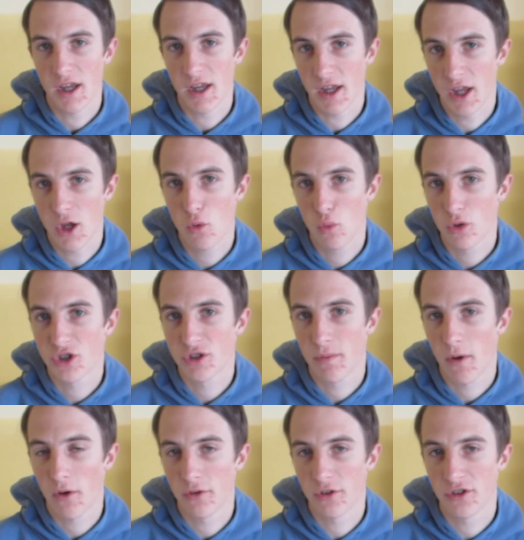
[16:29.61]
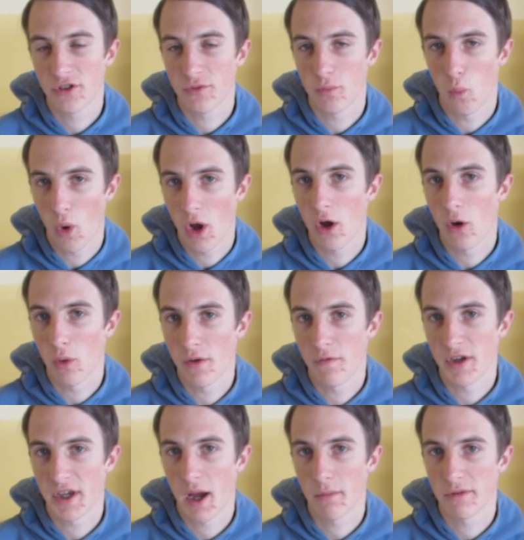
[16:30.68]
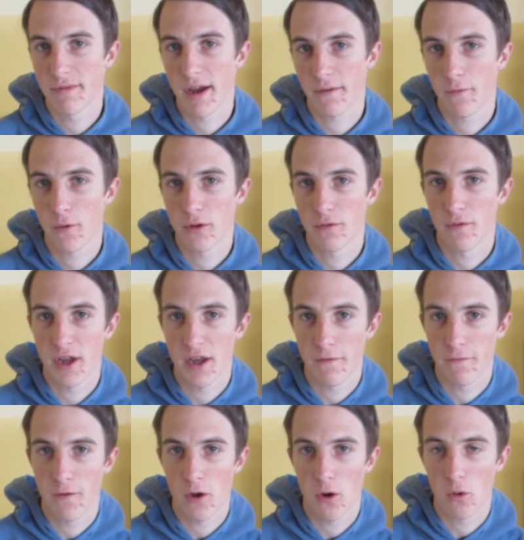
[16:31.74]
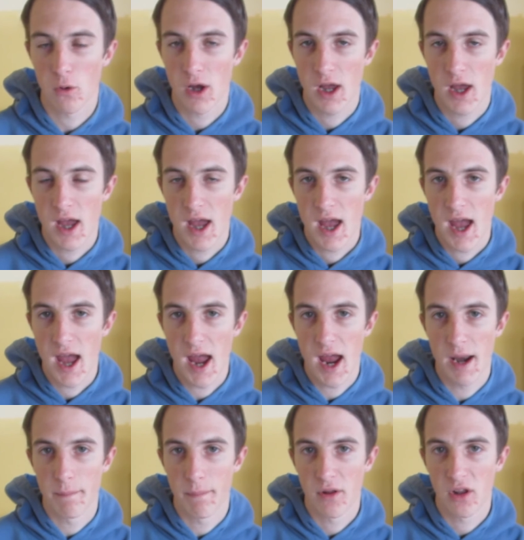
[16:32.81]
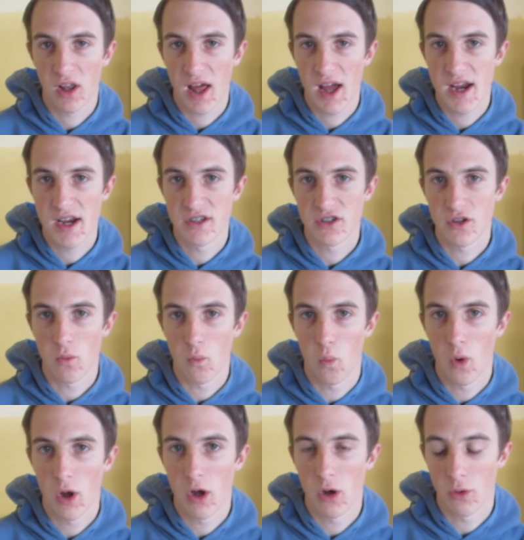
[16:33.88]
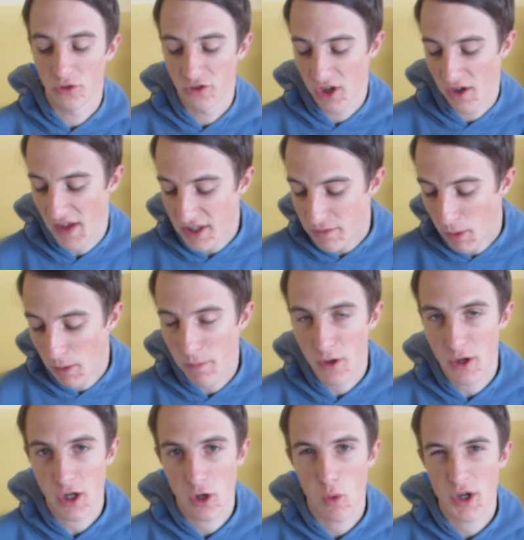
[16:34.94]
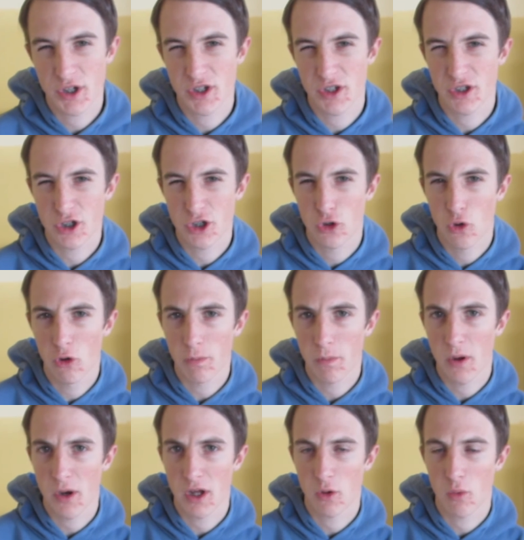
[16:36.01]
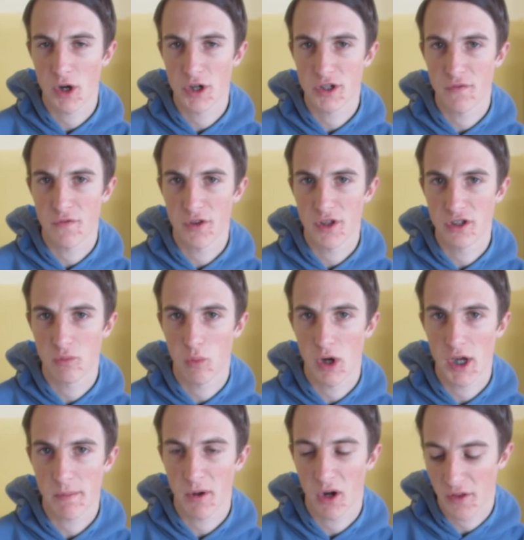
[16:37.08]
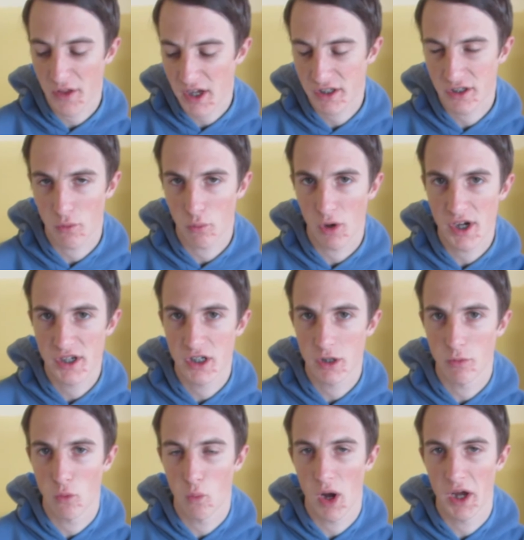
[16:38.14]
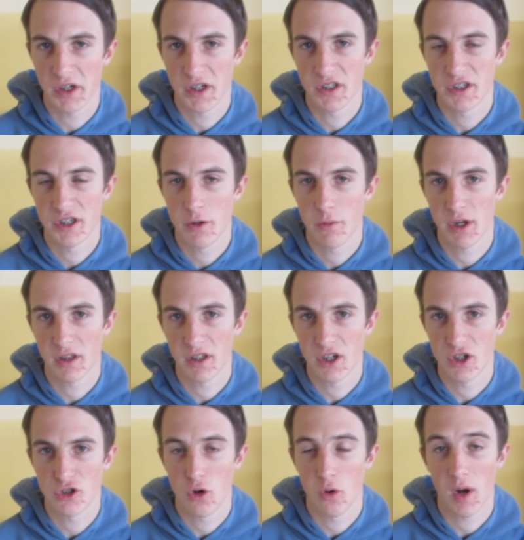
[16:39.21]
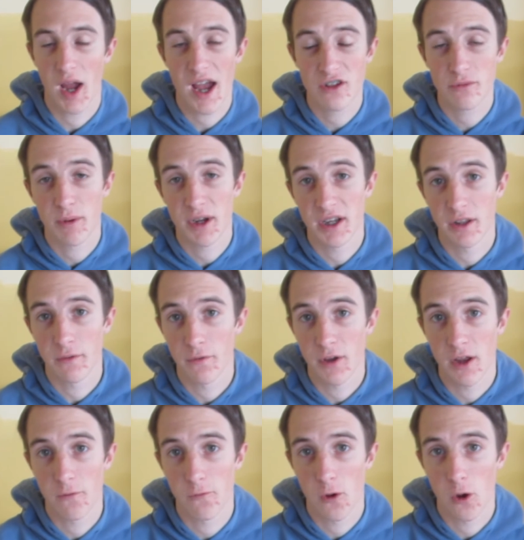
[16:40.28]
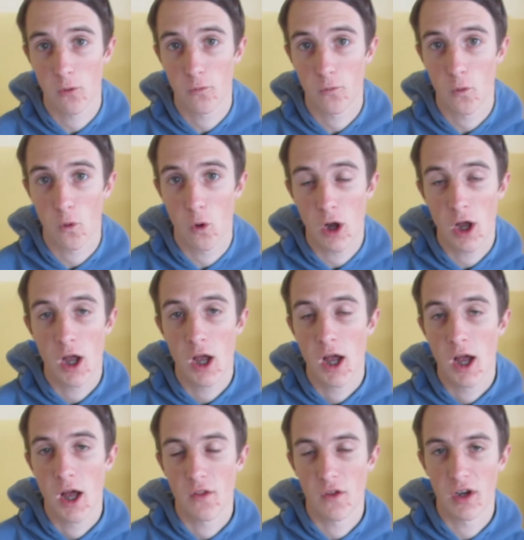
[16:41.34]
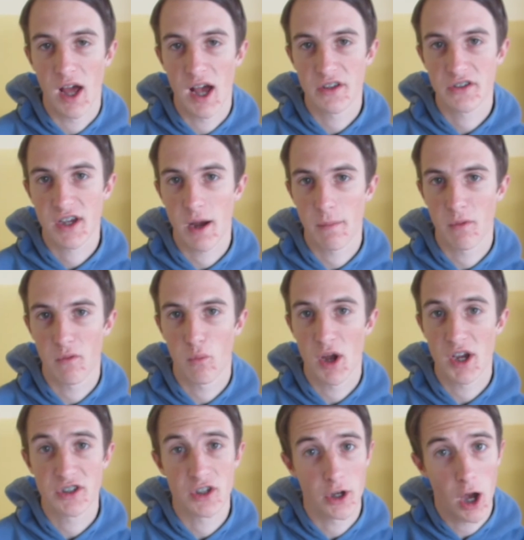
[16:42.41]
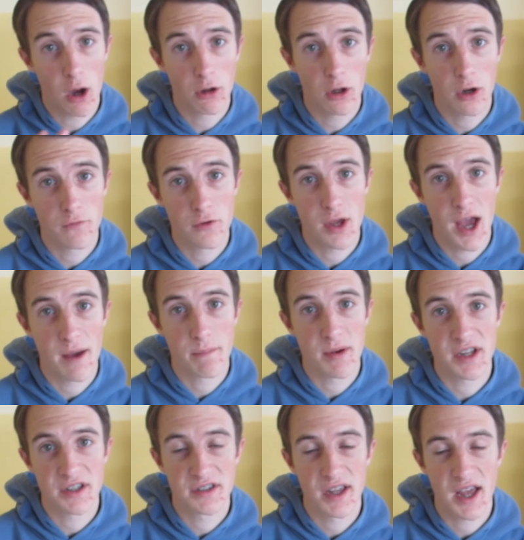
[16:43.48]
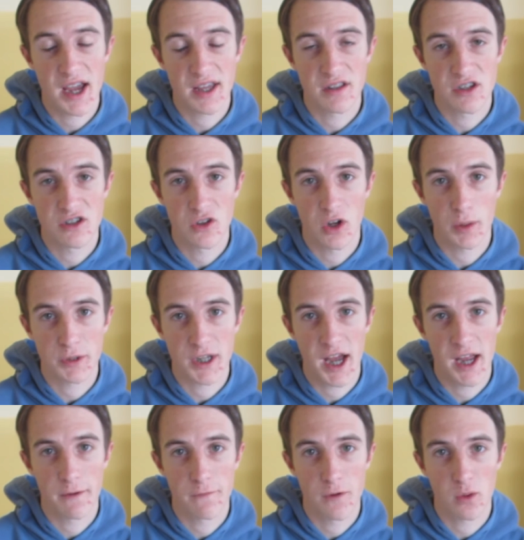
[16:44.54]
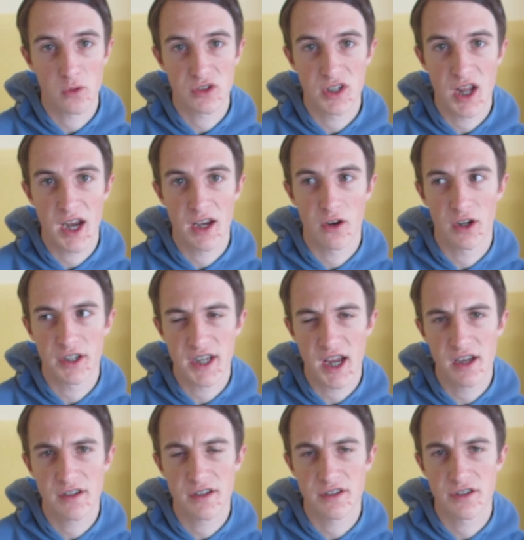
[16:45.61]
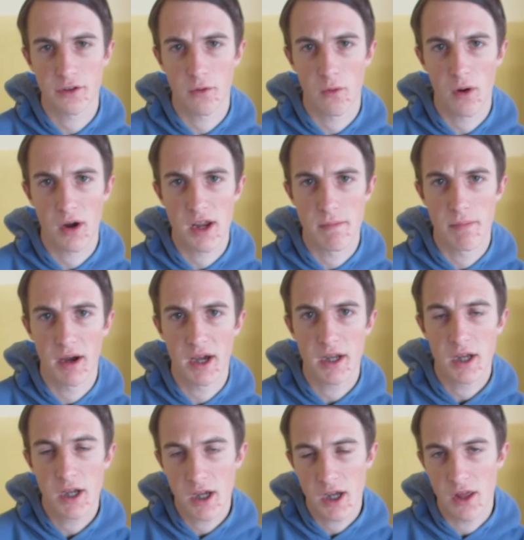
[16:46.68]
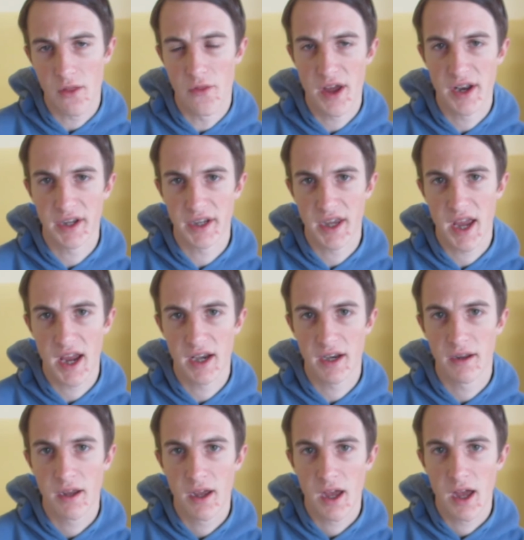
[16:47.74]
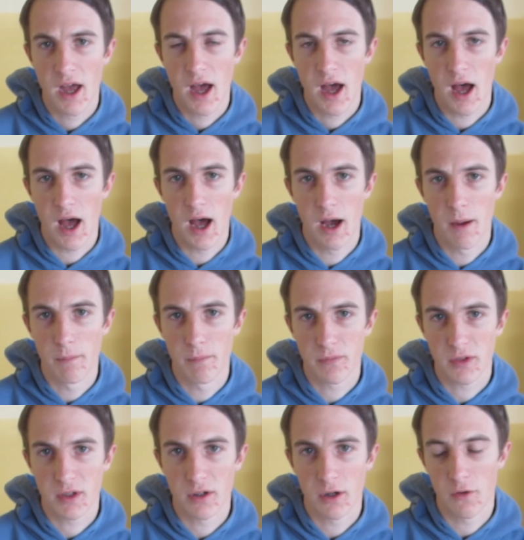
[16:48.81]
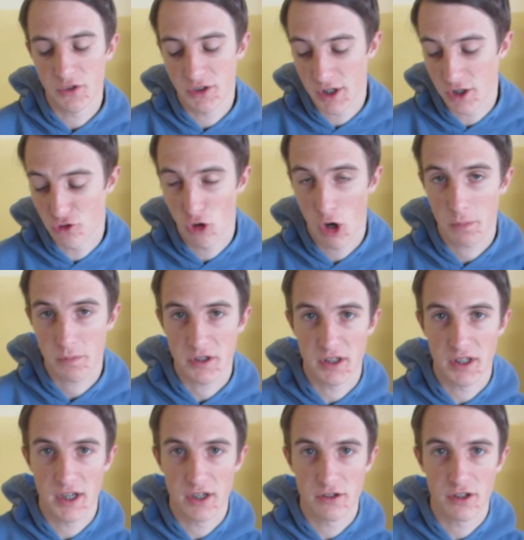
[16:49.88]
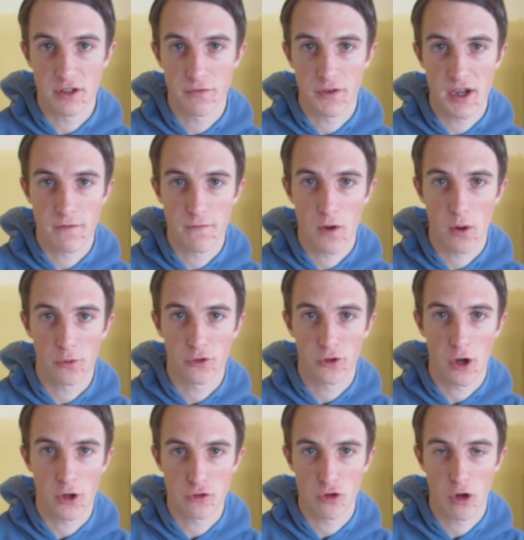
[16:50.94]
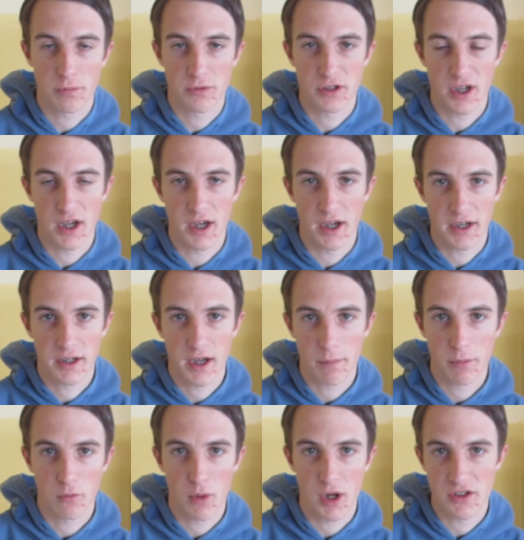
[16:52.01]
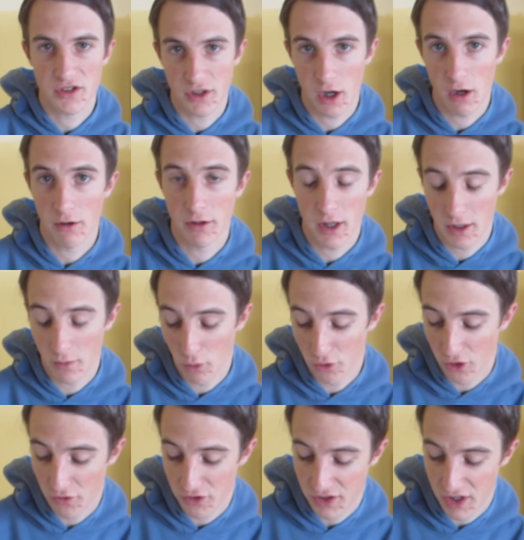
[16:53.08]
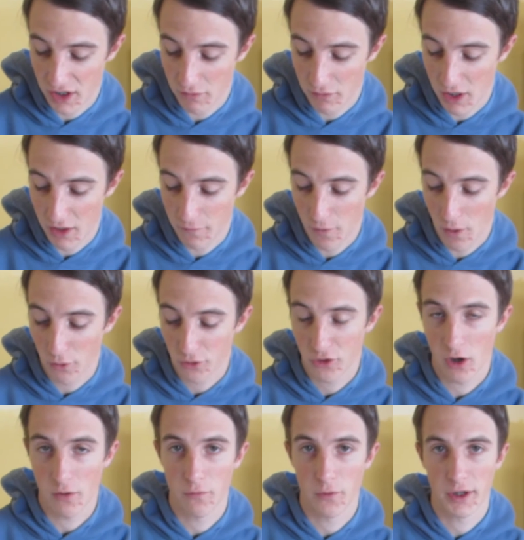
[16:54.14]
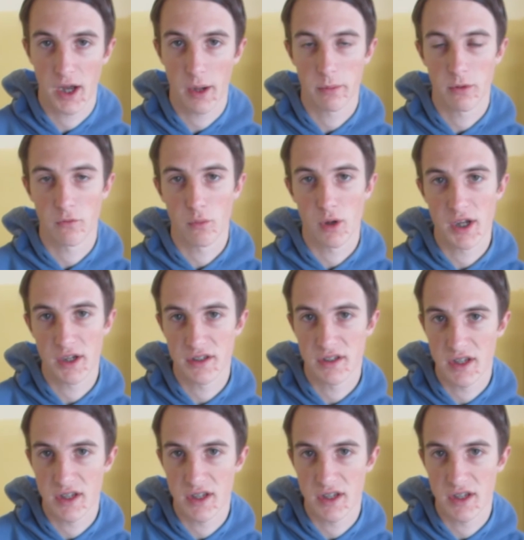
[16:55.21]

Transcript: he'll respond well if he comes back through the VFL and plays well. So that's my burning question. It's a short burning question for this week, but I think it's a reasonable one considering Lin Jong has been in the VFL for the last couple of weeks. I know a lot of you have been saying that he's not up to AFL standard. I tend to disagree, but then again, obviously dropped and then to the VFL side, dropped a couple of weeks ago and was obviously in the VFL side for a couple of weeks.